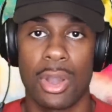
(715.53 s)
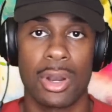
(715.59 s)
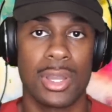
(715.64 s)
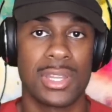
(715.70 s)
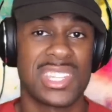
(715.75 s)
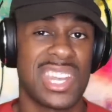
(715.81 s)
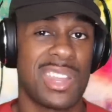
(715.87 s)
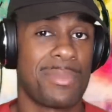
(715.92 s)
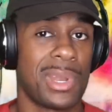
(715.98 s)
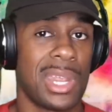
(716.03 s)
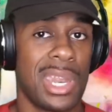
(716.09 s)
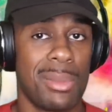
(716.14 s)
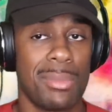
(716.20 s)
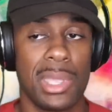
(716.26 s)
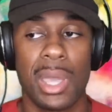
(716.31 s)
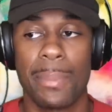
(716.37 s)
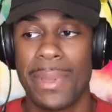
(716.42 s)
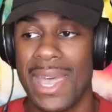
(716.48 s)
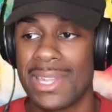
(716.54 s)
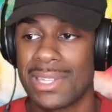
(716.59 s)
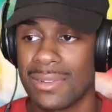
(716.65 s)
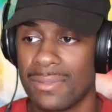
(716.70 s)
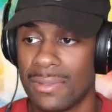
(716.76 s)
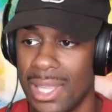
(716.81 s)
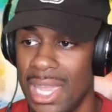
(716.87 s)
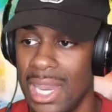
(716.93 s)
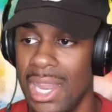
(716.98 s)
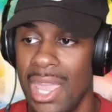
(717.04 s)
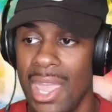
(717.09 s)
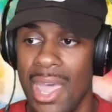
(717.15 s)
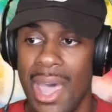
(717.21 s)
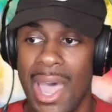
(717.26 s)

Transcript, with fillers: artists that have been hitting me up as of late.